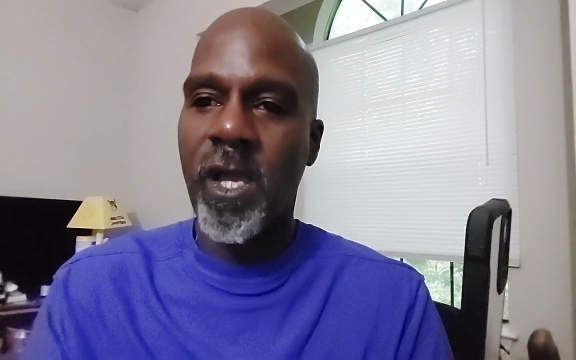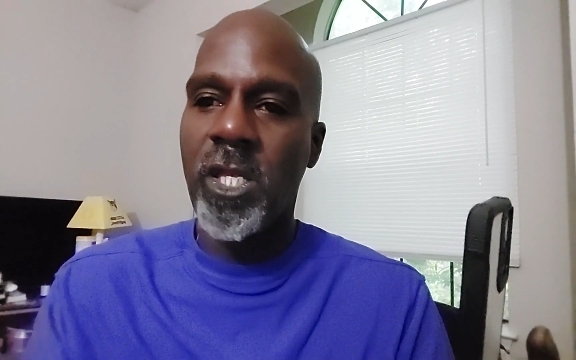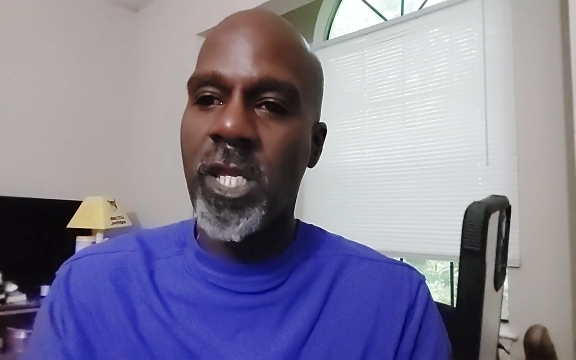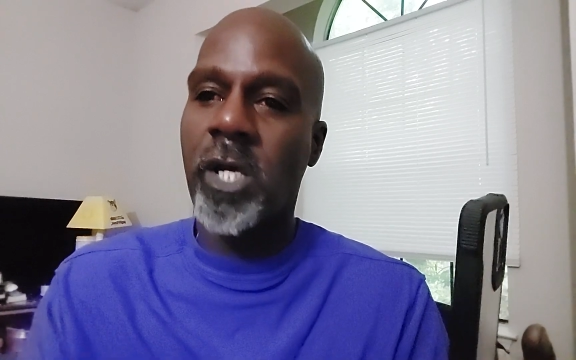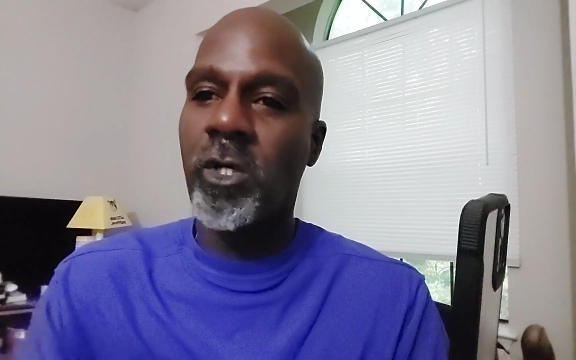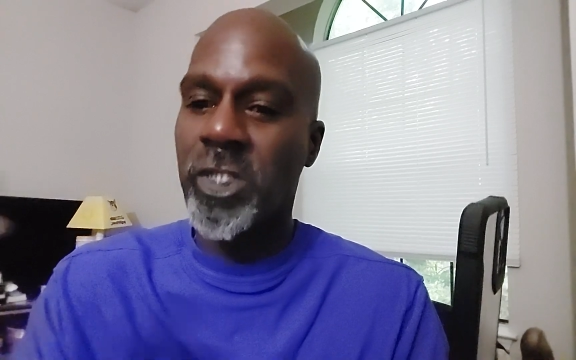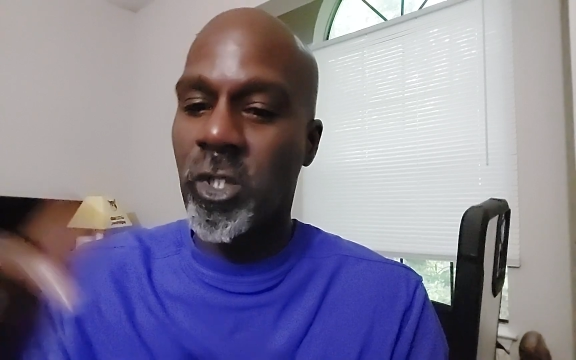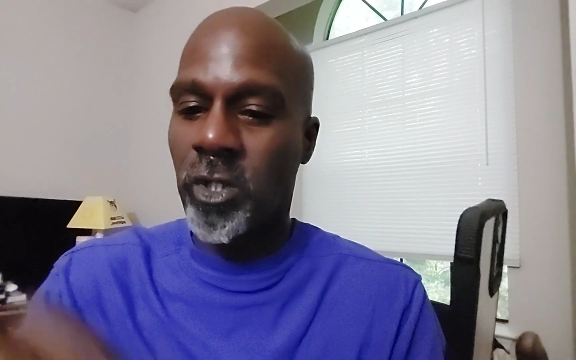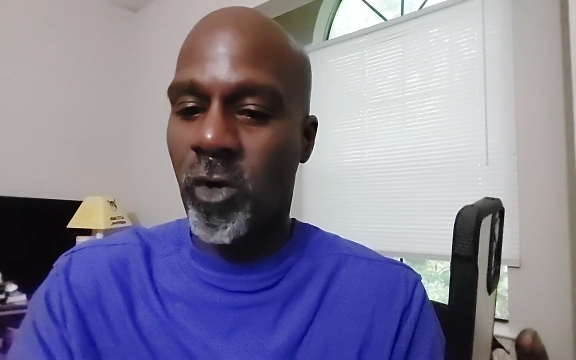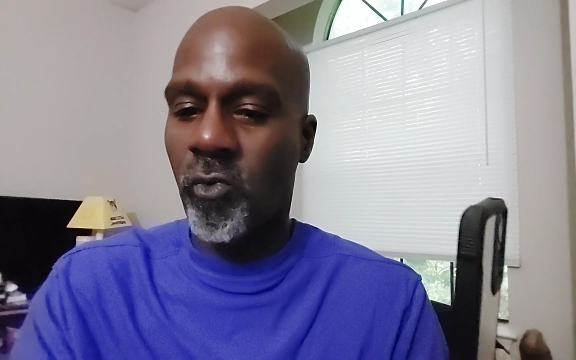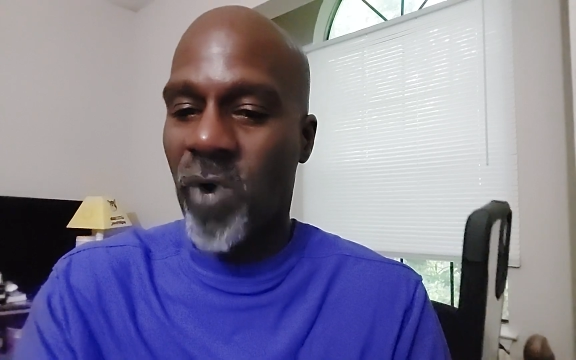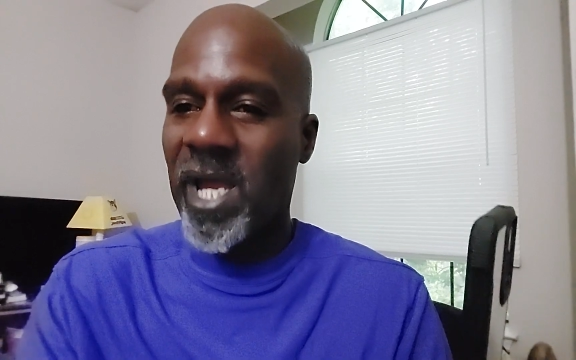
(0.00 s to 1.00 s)
you're going
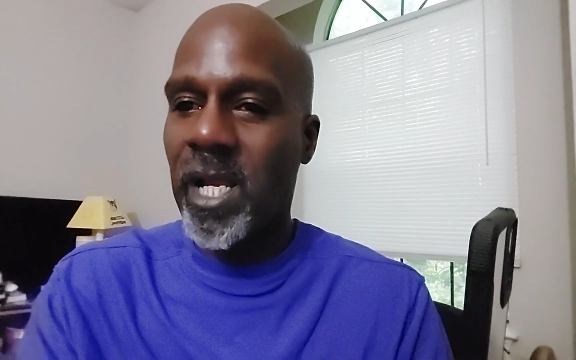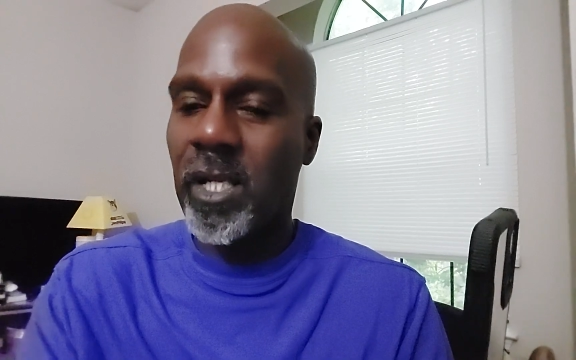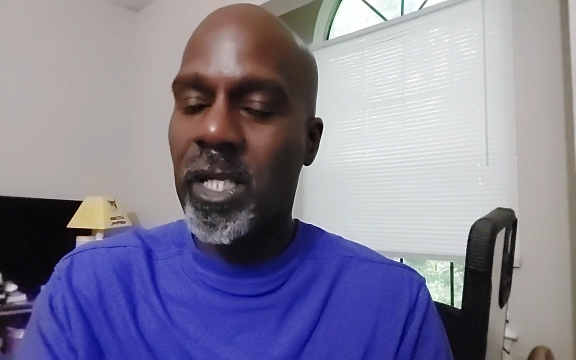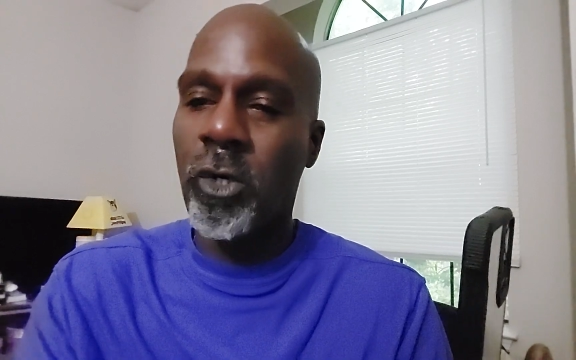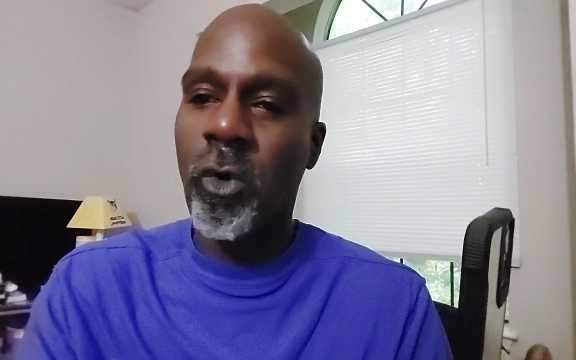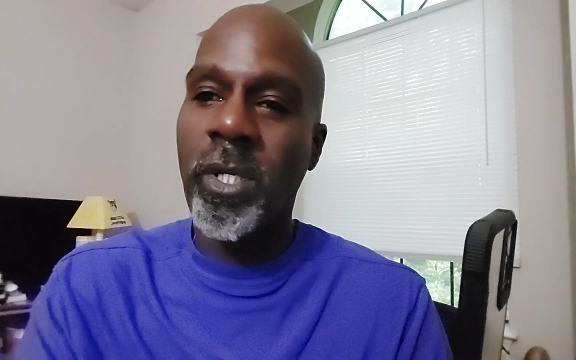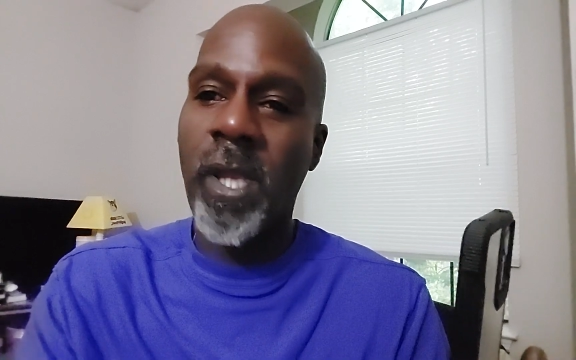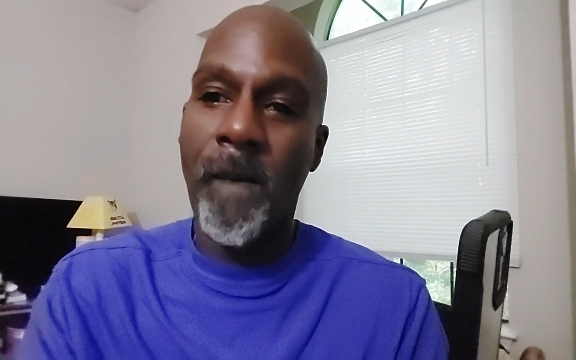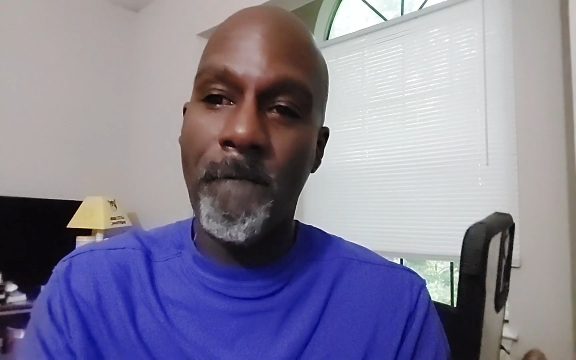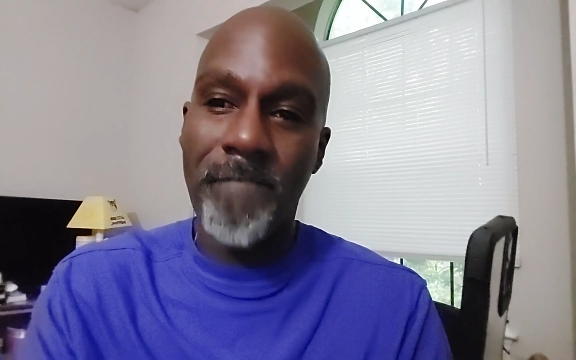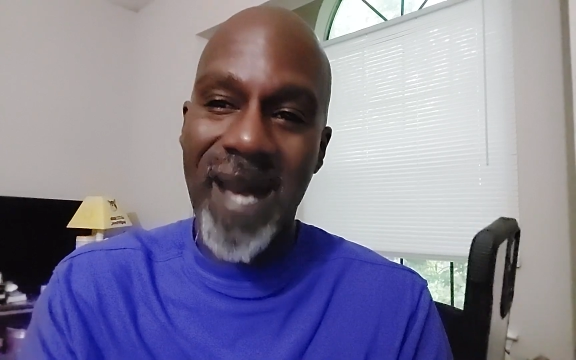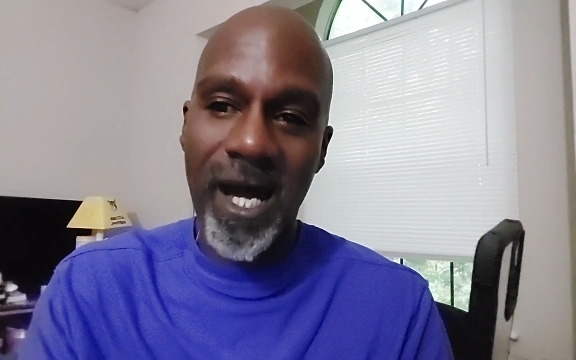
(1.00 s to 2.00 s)
to right click on your
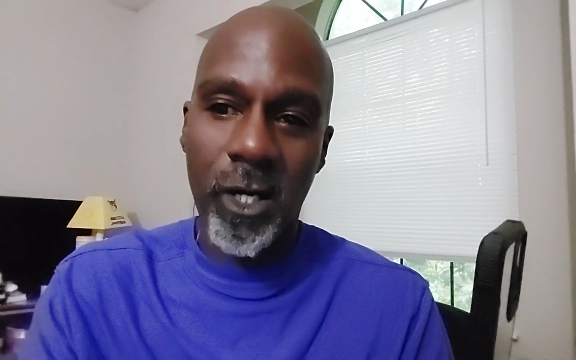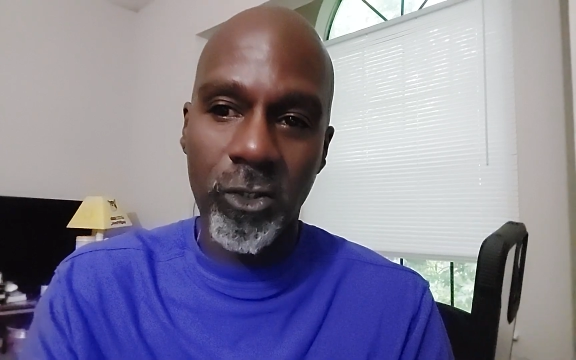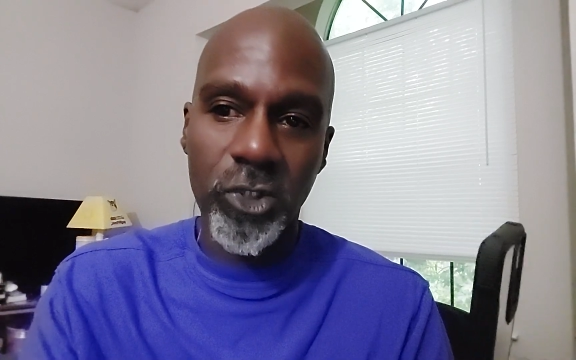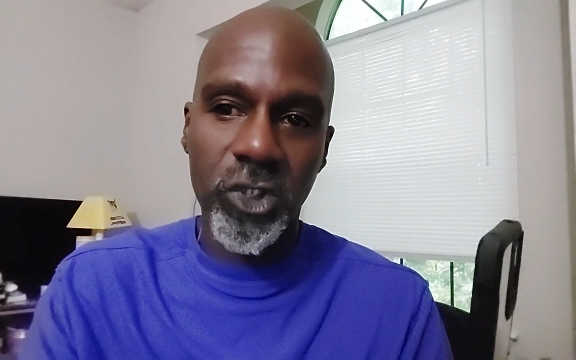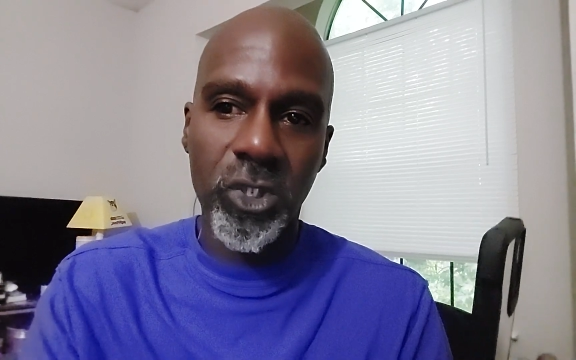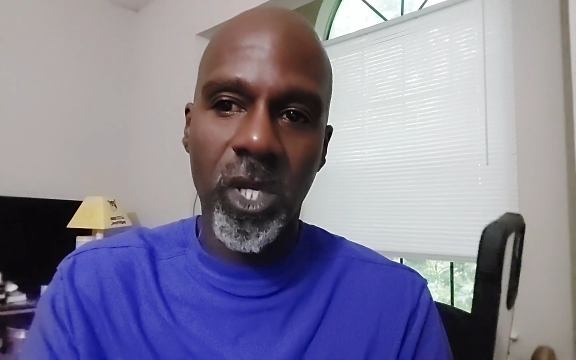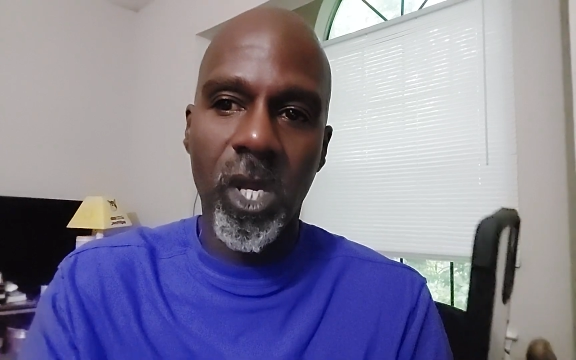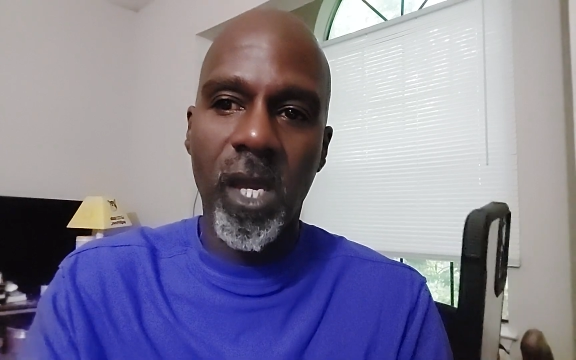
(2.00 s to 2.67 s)
mouse.